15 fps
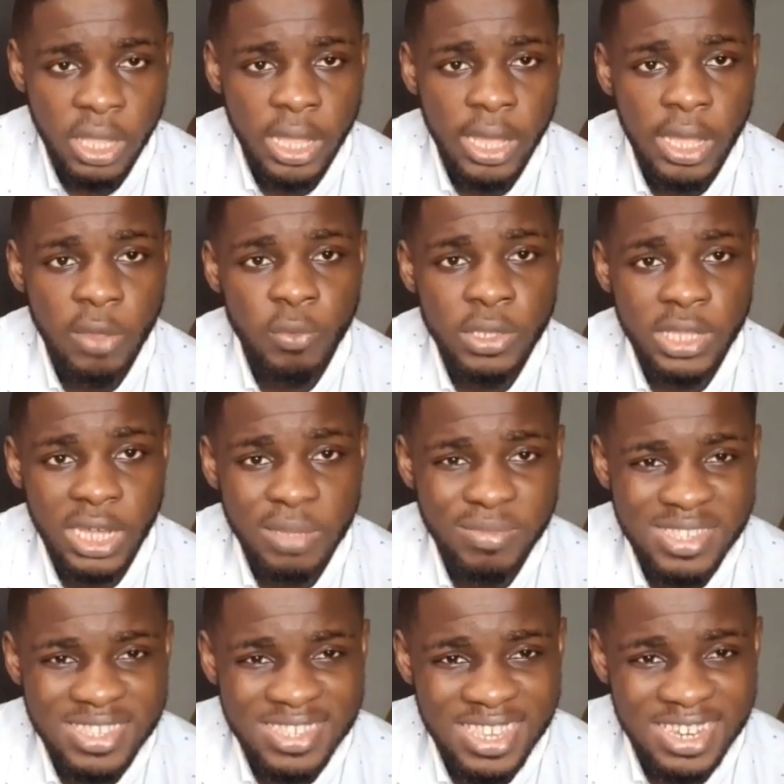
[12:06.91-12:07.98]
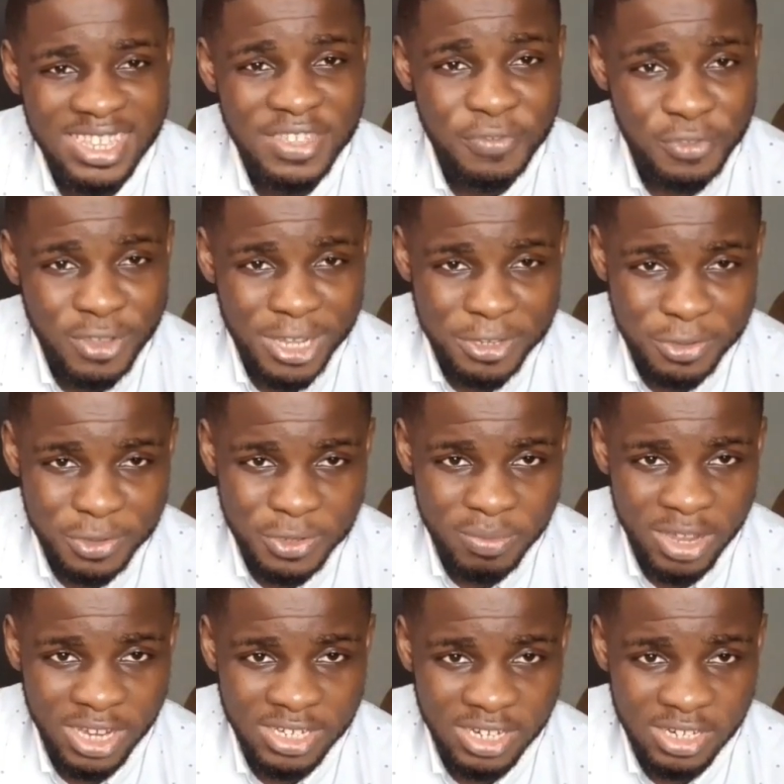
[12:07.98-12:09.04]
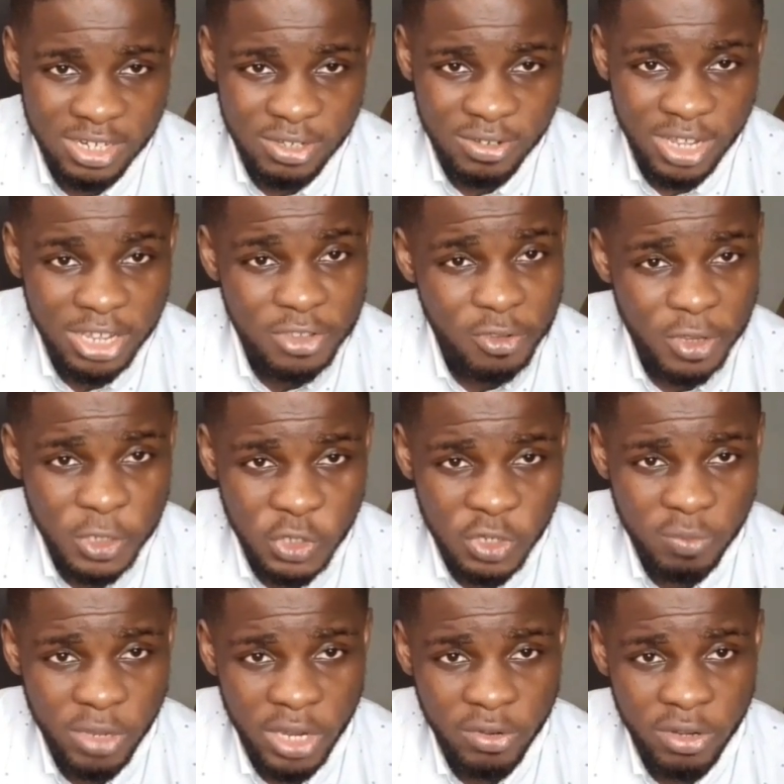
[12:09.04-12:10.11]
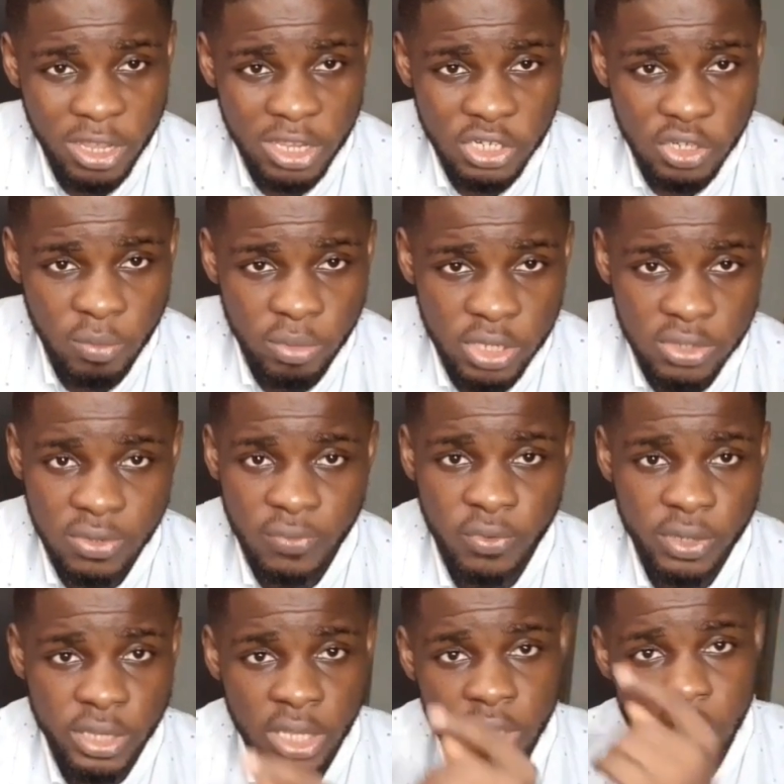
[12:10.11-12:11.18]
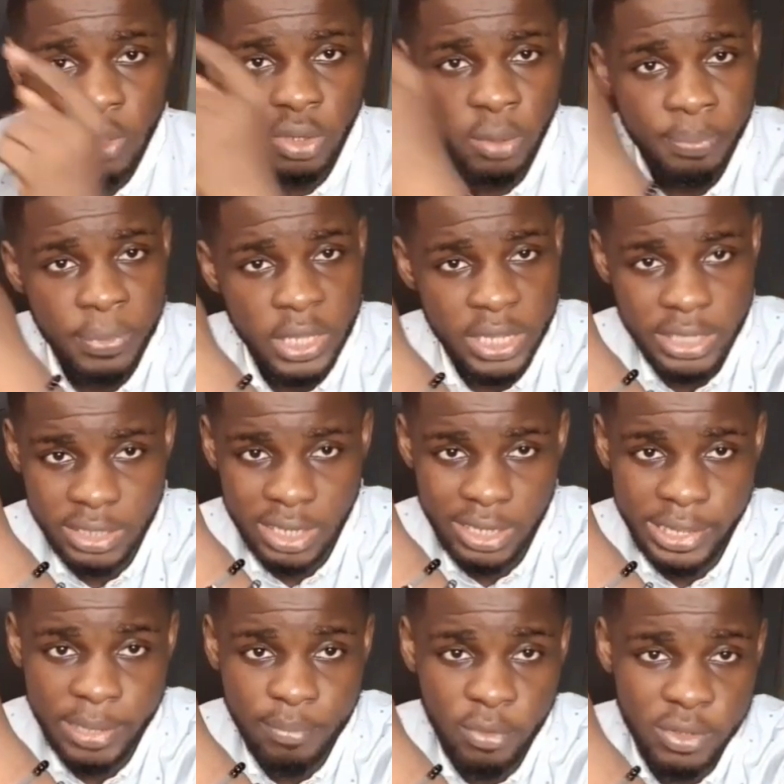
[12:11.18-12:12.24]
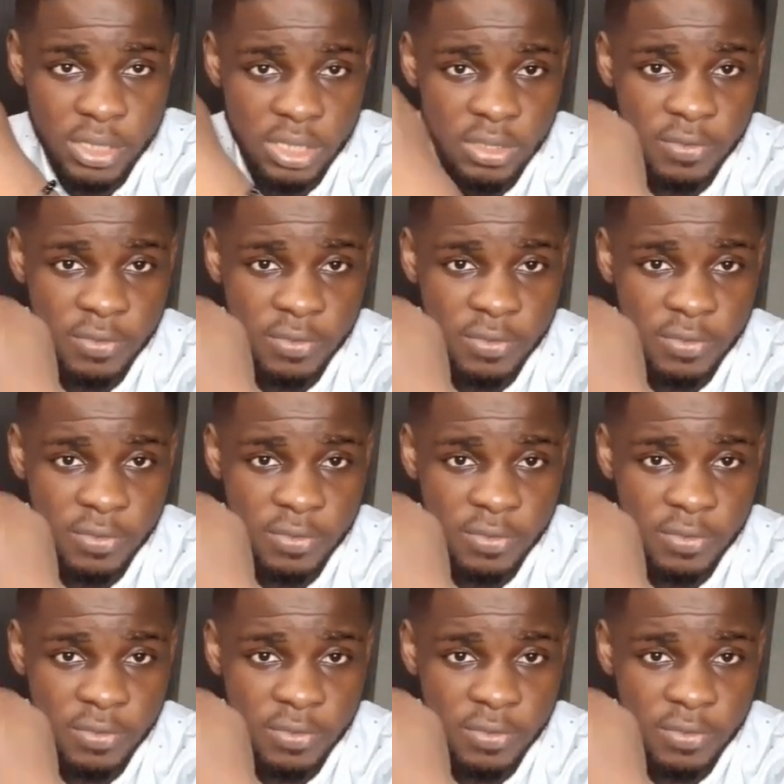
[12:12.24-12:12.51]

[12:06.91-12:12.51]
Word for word: And with that being said, if you are new to my channel and you enjoyed my reaction, please don't forget to hit that like button.